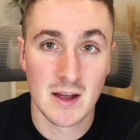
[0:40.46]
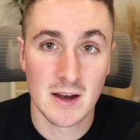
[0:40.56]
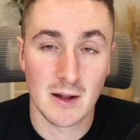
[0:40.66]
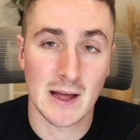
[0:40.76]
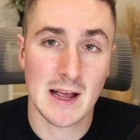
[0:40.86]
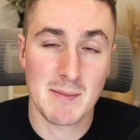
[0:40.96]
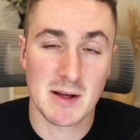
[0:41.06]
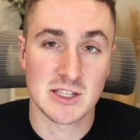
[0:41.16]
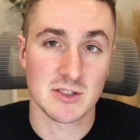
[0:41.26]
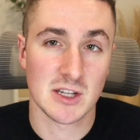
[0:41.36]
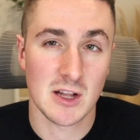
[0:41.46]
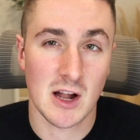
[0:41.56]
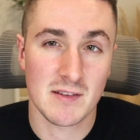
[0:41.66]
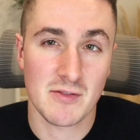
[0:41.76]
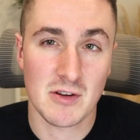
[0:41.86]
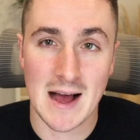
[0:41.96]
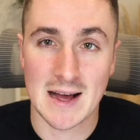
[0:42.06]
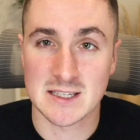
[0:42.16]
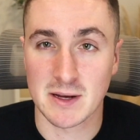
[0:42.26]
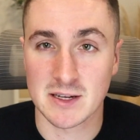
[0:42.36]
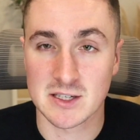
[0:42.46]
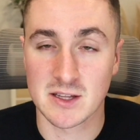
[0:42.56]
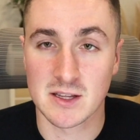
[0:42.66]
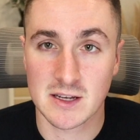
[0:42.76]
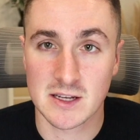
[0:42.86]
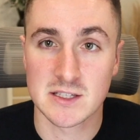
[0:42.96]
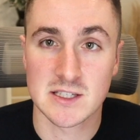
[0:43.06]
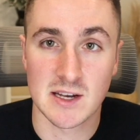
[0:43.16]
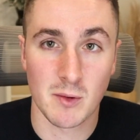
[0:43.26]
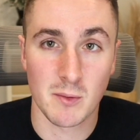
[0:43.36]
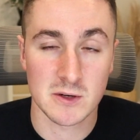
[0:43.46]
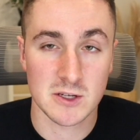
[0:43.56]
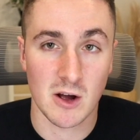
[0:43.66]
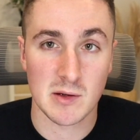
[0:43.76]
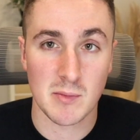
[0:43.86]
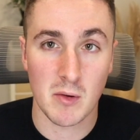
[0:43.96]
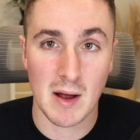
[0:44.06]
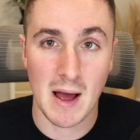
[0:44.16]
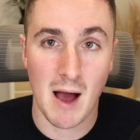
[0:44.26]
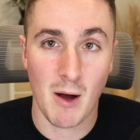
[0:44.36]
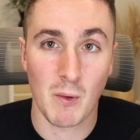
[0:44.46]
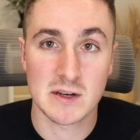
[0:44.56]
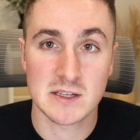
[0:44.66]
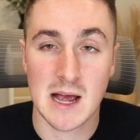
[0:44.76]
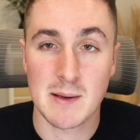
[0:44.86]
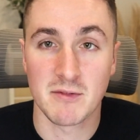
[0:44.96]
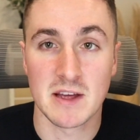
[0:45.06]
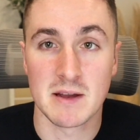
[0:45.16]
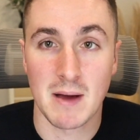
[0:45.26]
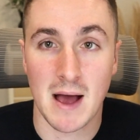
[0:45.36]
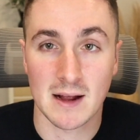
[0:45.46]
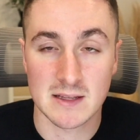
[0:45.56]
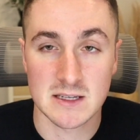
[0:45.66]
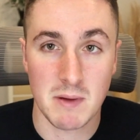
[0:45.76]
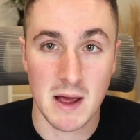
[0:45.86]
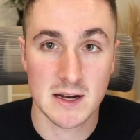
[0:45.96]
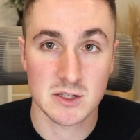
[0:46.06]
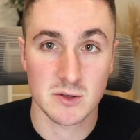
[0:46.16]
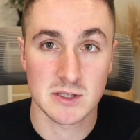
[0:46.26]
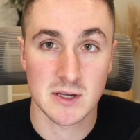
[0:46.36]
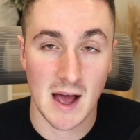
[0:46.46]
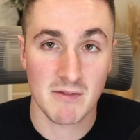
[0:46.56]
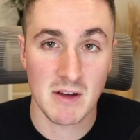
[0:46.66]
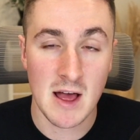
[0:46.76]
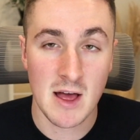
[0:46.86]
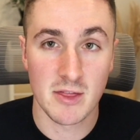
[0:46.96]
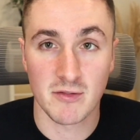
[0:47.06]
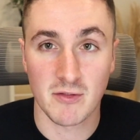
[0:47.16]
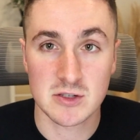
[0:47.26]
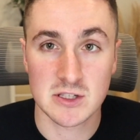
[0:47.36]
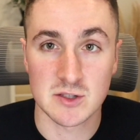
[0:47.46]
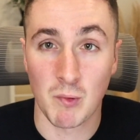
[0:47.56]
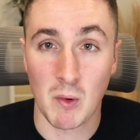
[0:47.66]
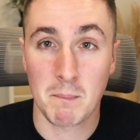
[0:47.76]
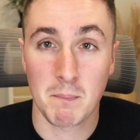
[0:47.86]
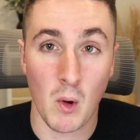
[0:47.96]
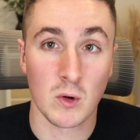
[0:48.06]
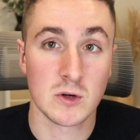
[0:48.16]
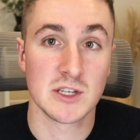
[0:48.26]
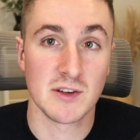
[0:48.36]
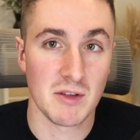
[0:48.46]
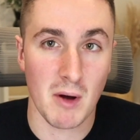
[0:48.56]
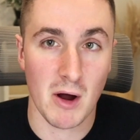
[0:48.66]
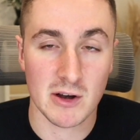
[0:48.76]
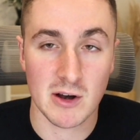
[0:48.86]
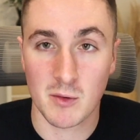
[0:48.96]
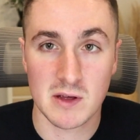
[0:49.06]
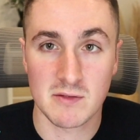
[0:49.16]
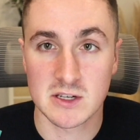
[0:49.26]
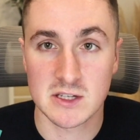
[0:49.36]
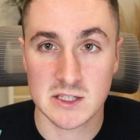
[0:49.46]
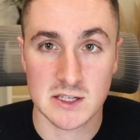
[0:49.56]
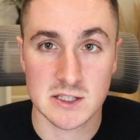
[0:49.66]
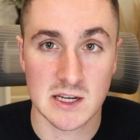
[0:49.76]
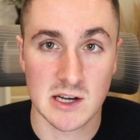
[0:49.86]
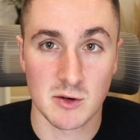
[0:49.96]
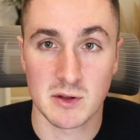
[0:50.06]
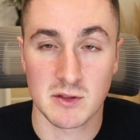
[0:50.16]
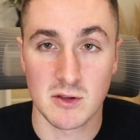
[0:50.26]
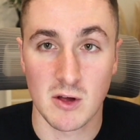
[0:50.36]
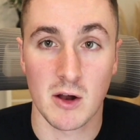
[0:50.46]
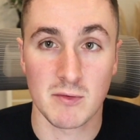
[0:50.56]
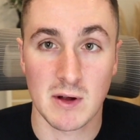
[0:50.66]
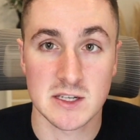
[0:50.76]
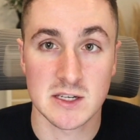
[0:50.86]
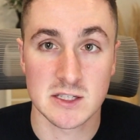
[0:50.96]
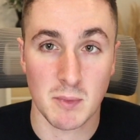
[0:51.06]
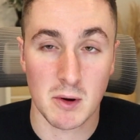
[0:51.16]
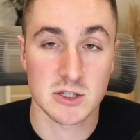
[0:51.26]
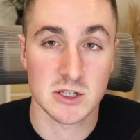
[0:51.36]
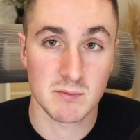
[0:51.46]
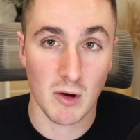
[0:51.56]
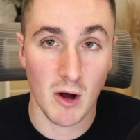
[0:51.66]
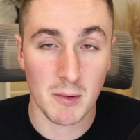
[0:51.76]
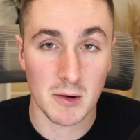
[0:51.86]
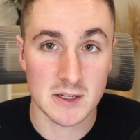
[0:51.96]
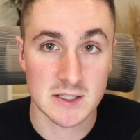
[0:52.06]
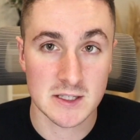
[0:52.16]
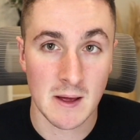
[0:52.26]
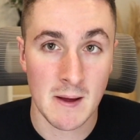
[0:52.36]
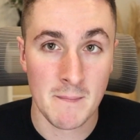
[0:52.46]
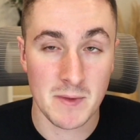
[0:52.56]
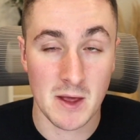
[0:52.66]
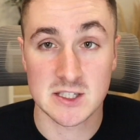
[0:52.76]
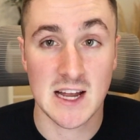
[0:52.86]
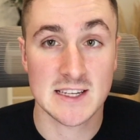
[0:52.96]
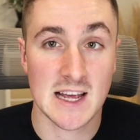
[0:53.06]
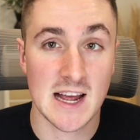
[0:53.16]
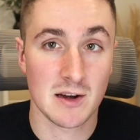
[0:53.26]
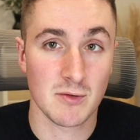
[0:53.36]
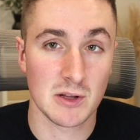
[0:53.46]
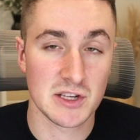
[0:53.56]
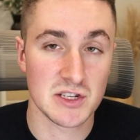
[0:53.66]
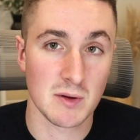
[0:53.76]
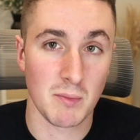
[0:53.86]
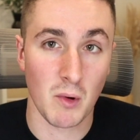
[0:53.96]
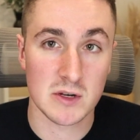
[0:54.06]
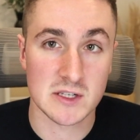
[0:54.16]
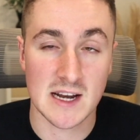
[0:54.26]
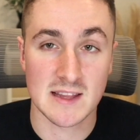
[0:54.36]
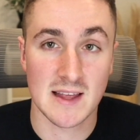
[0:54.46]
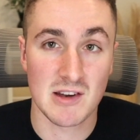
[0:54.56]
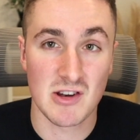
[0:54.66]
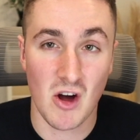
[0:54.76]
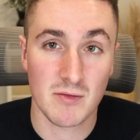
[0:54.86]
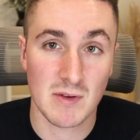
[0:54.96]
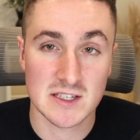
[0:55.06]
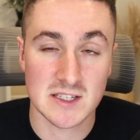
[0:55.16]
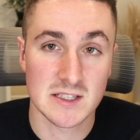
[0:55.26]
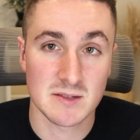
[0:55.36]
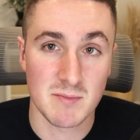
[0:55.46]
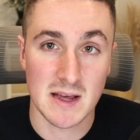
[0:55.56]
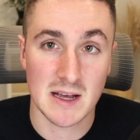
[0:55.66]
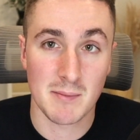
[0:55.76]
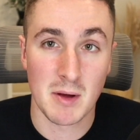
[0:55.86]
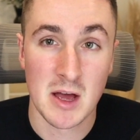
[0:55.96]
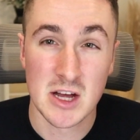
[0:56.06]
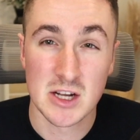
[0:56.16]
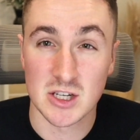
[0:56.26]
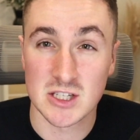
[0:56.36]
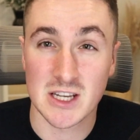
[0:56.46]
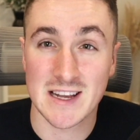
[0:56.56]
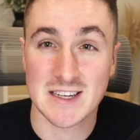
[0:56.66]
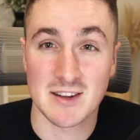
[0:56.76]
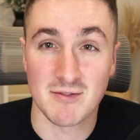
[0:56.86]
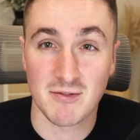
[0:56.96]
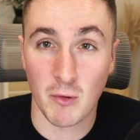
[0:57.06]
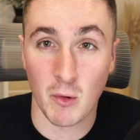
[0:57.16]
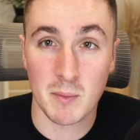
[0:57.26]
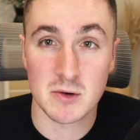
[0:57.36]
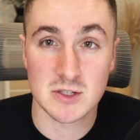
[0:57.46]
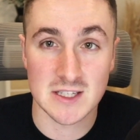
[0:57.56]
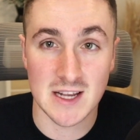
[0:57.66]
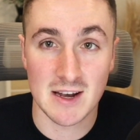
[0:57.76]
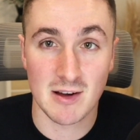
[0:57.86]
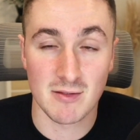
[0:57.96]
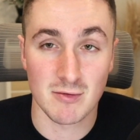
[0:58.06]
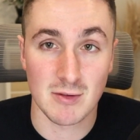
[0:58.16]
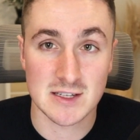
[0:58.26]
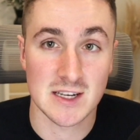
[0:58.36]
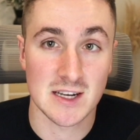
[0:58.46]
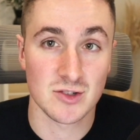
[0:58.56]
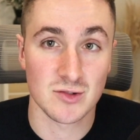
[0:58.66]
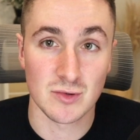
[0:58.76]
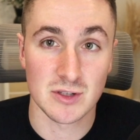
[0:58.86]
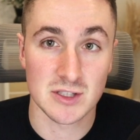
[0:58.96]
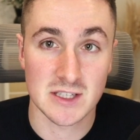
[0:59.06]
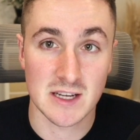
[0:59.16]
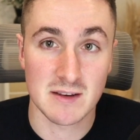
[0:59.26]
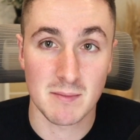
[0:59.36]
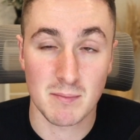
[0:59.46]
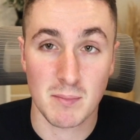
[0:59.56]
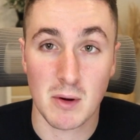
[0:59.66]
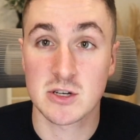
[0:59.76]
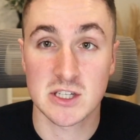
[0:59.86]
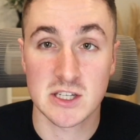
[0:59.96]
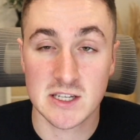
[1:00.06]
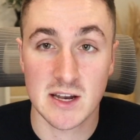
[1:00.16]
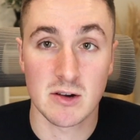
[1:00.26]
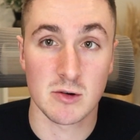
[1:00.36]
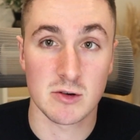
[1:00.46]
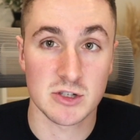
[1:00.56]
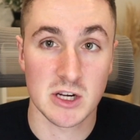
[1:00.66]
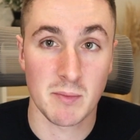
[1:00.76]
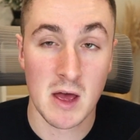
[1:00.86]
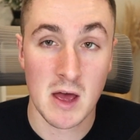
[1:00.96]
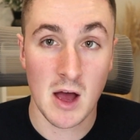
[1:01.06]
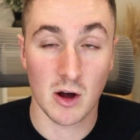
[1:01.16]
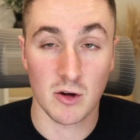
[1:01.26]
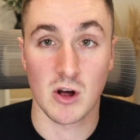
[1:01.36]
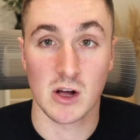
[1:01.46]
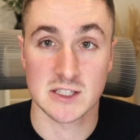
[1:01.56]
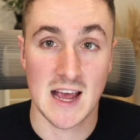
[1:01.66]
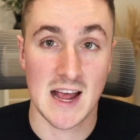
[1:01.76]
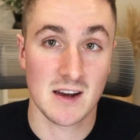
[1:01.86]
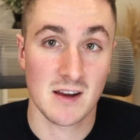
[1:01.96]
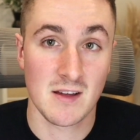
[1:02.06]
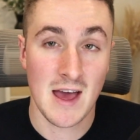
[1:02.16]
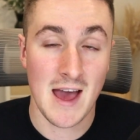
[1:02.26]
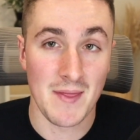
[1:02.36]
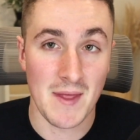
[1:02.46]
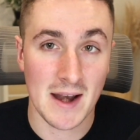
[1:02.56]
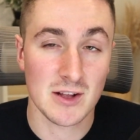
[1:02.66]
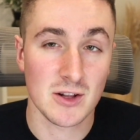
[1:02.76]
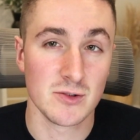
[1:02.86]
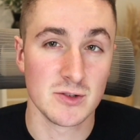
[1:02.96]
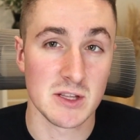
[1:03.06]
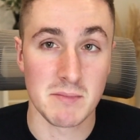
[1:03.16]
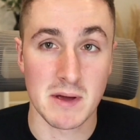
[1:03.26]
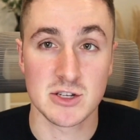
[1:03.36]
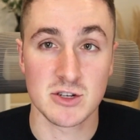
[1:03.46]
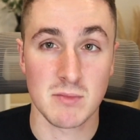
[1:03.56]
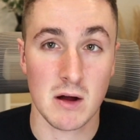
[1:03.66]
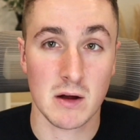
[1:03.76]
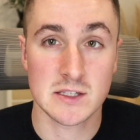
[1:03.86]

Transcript: Now, like I mentioned, there's a lot of different aspects to consider when we're talking about what type of impact this ban is going to have. The first is, what portion of the market are we even discussing here with non-residents purchasing properties? Now, Stats Canada released a report stating that non-residents make up just less than 4% of residential real estate purchases and ownership across Canada, and that includes the major markets